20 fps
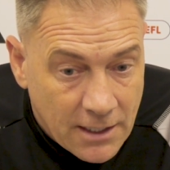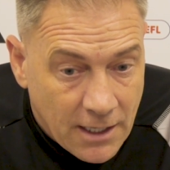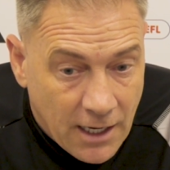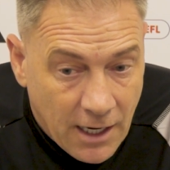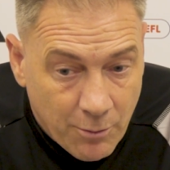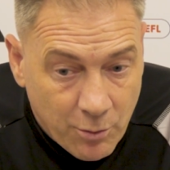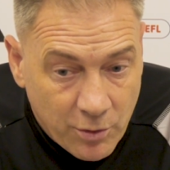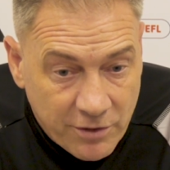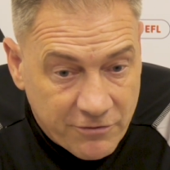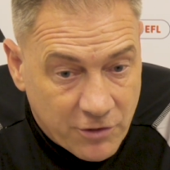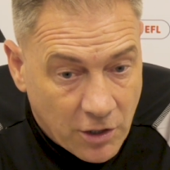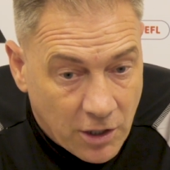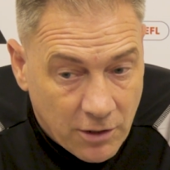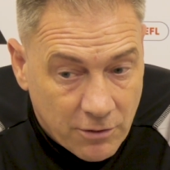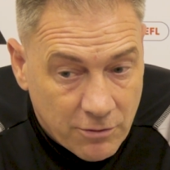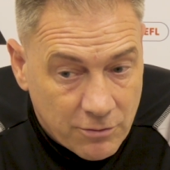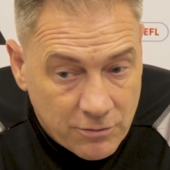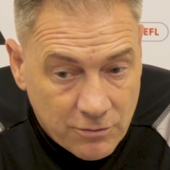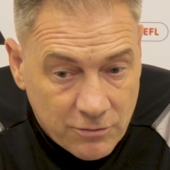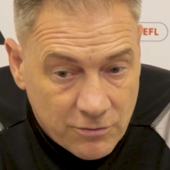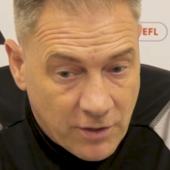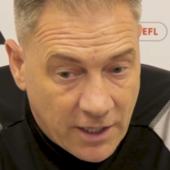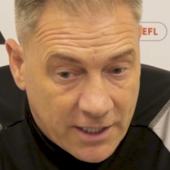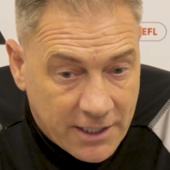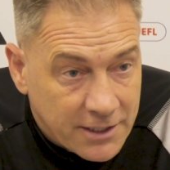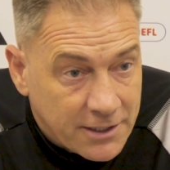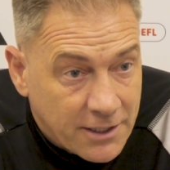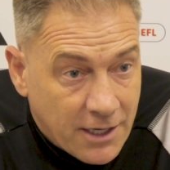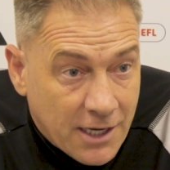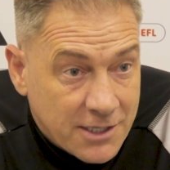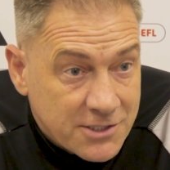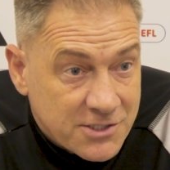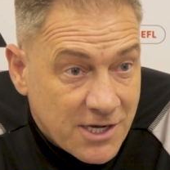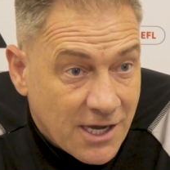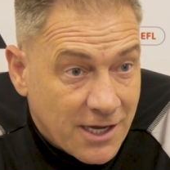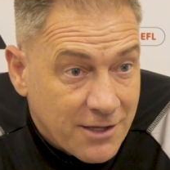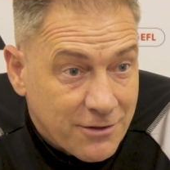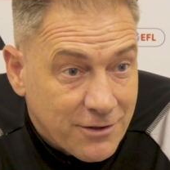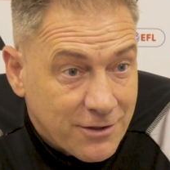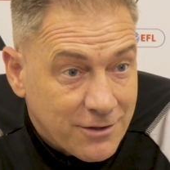And we've got to recognise
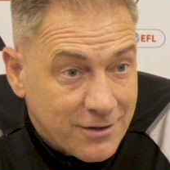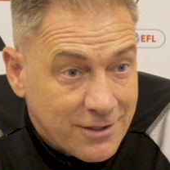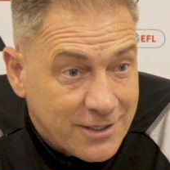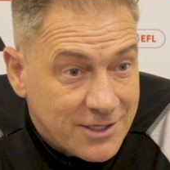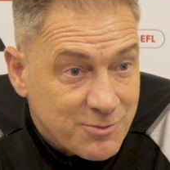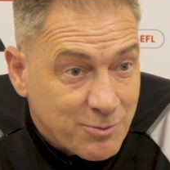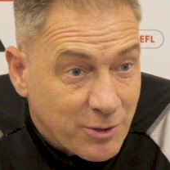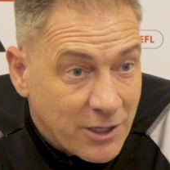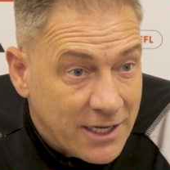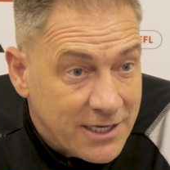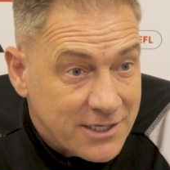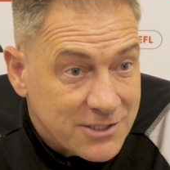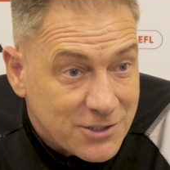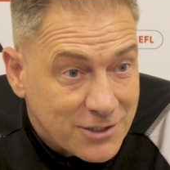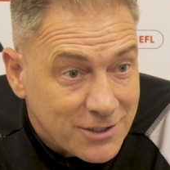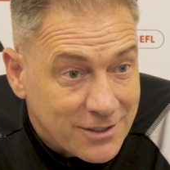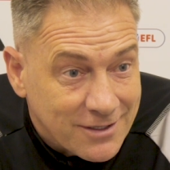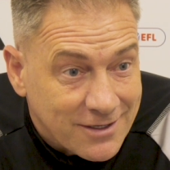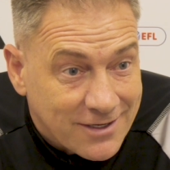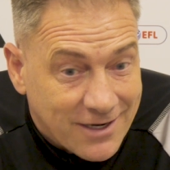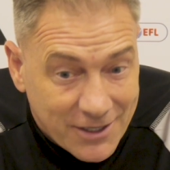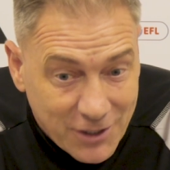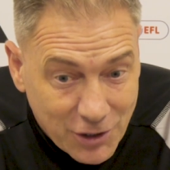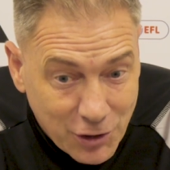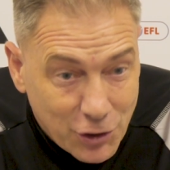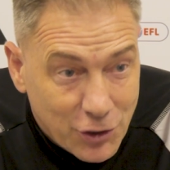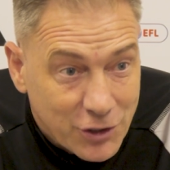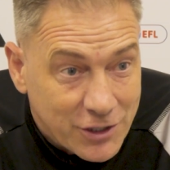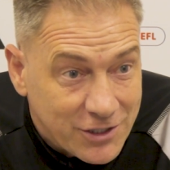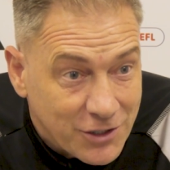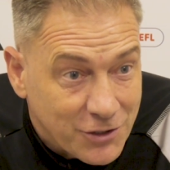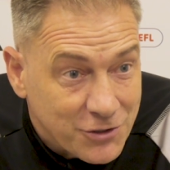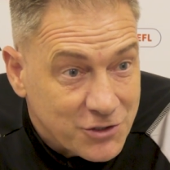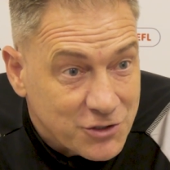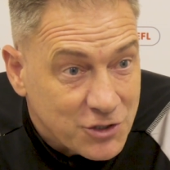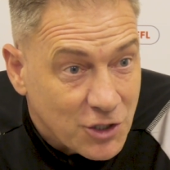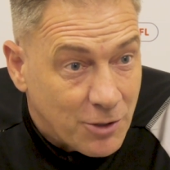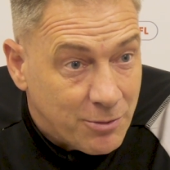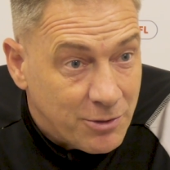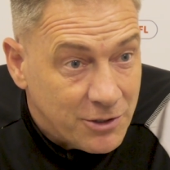that these players are kind of learning on the
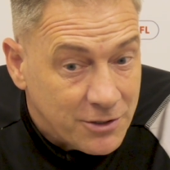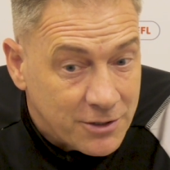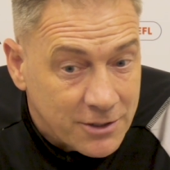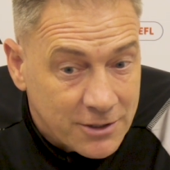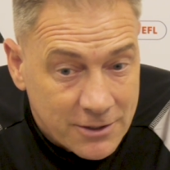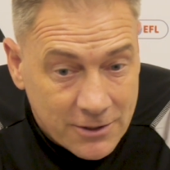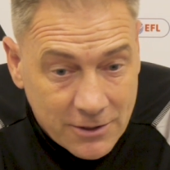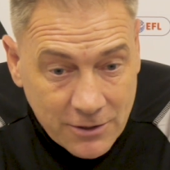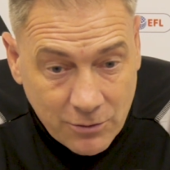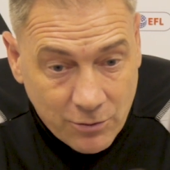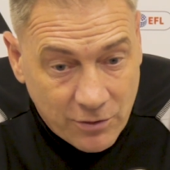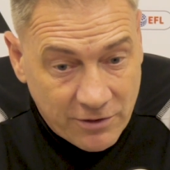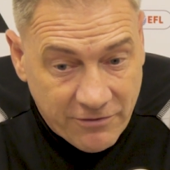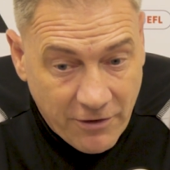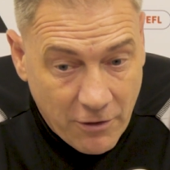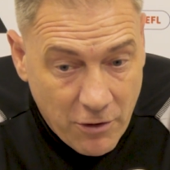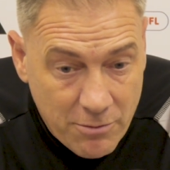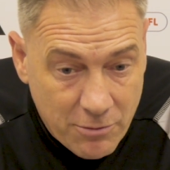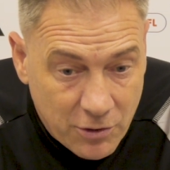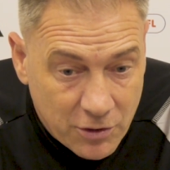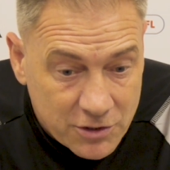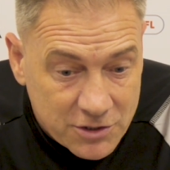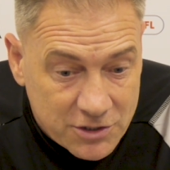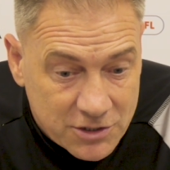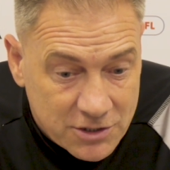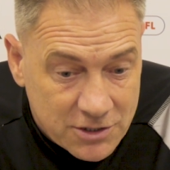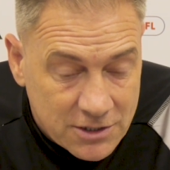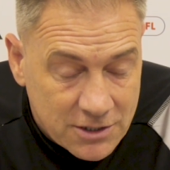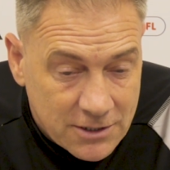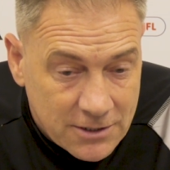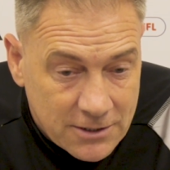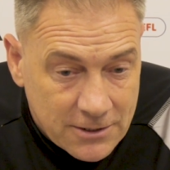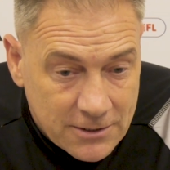job, and we're very much